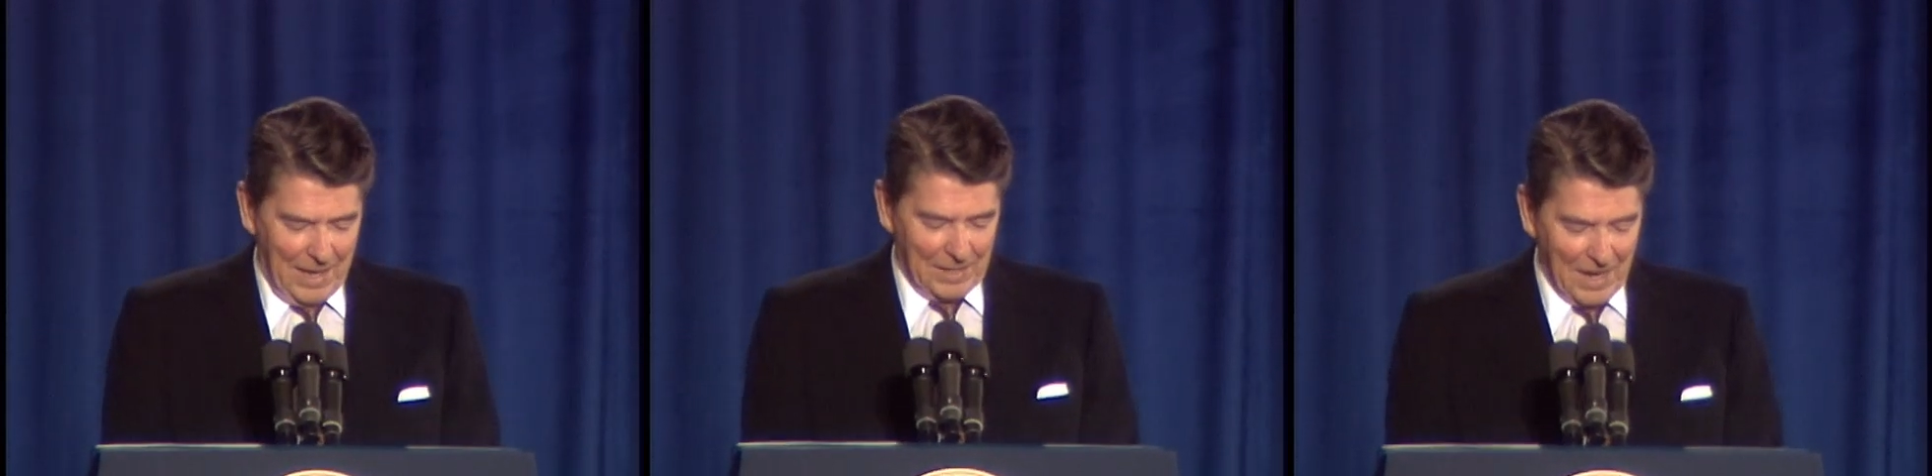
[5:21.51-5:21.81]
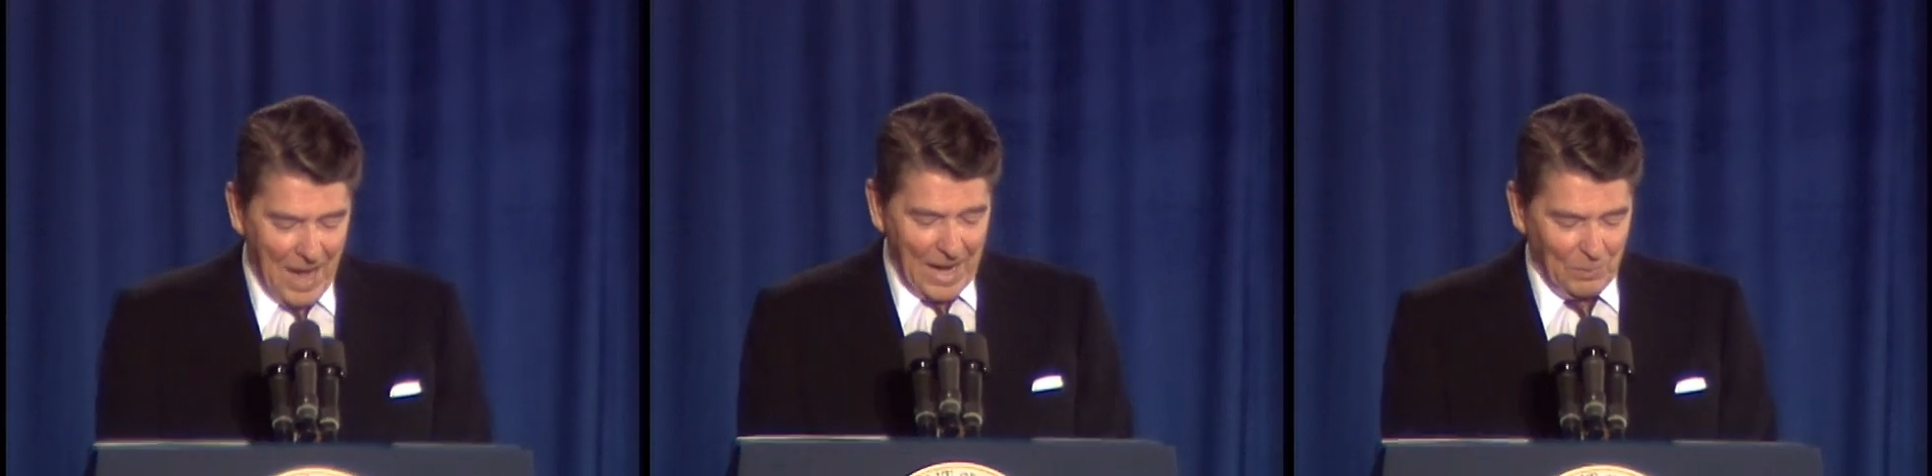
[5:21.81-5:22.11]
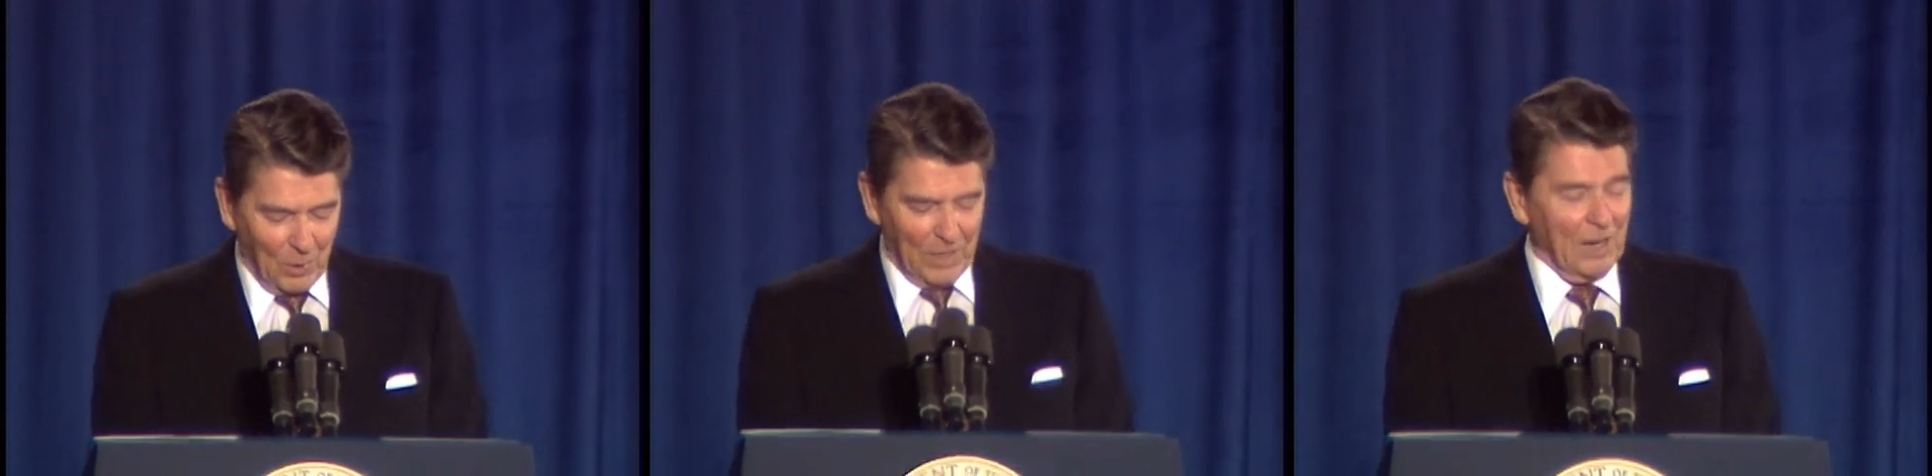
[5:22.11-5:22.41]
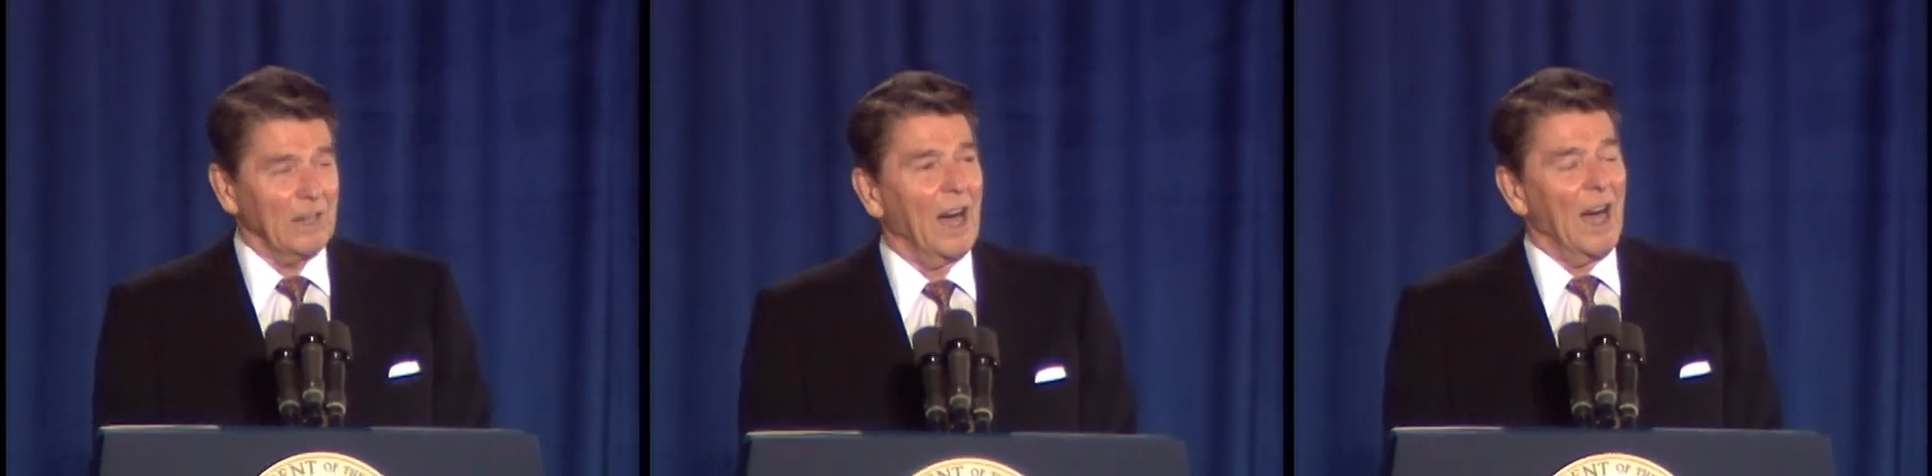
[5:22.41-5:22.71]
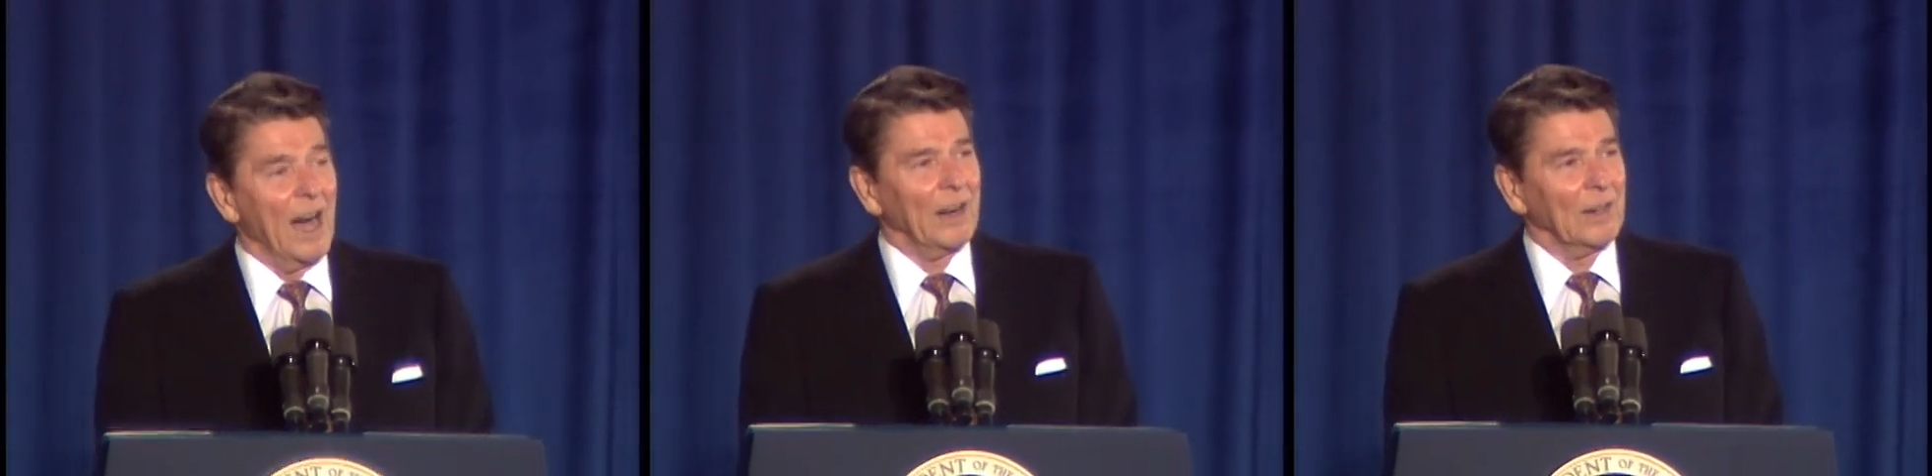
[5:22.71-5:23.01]
Tonight, we're here to
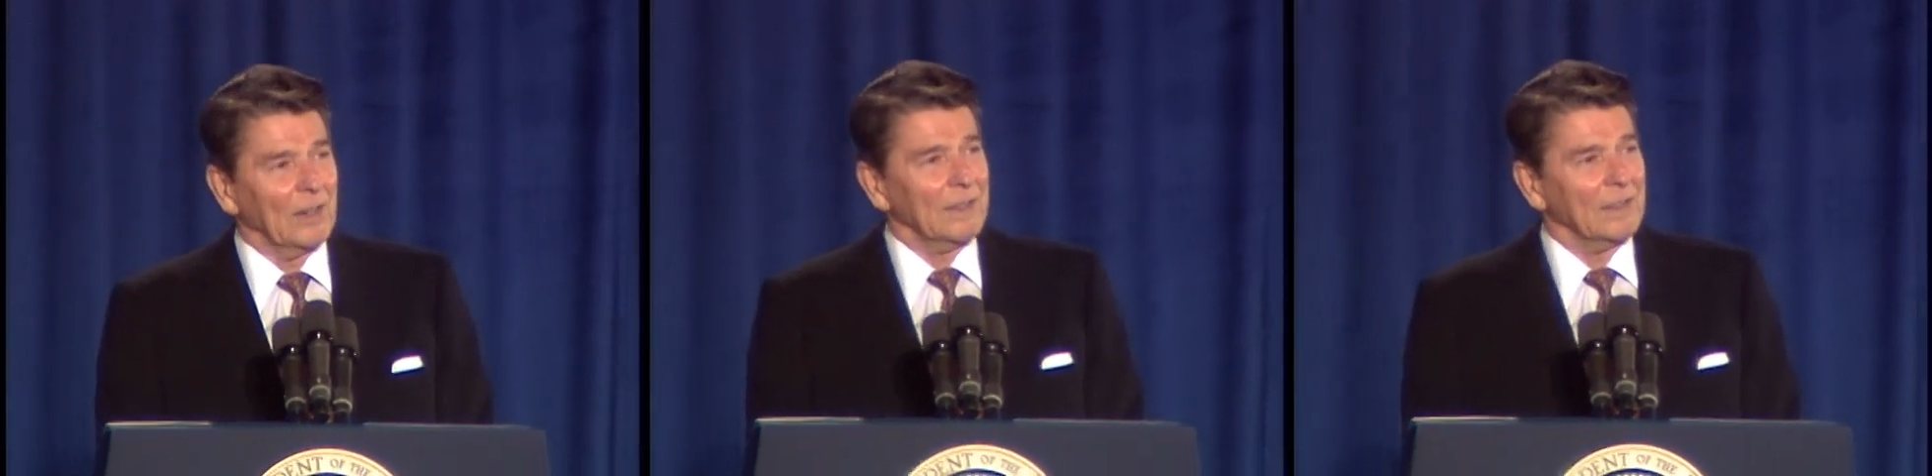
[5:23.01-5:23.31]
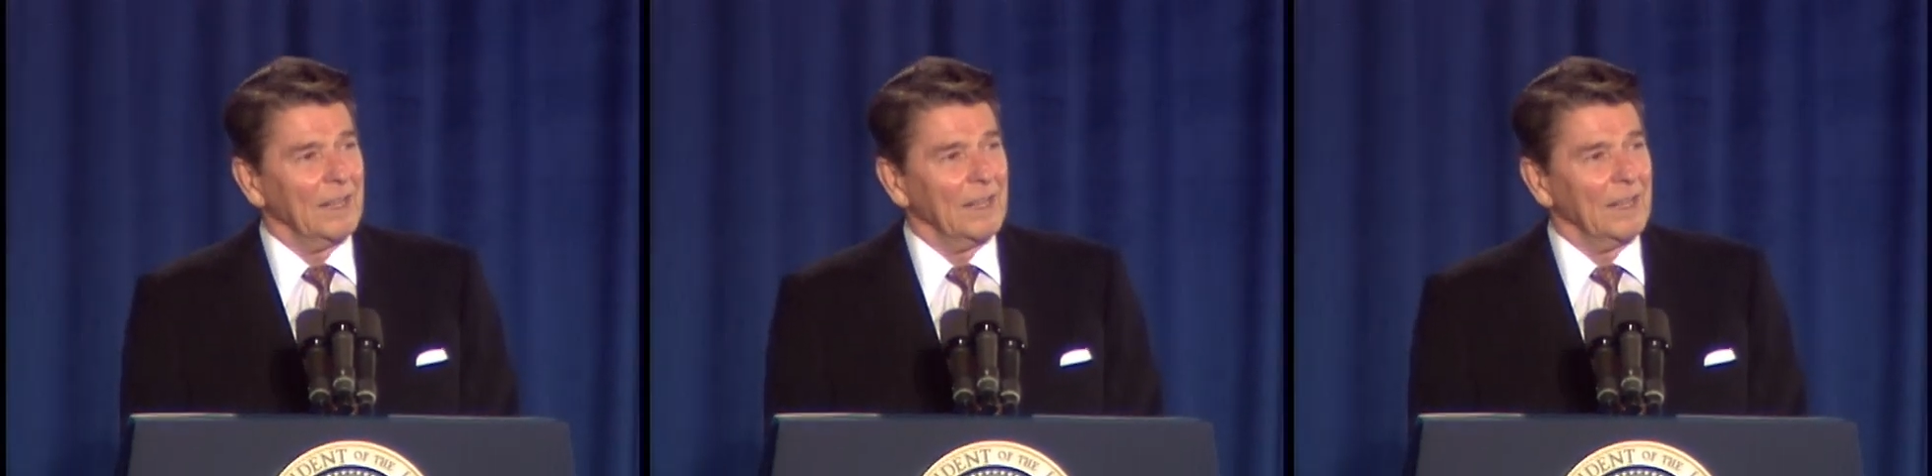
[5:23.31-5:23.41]
honor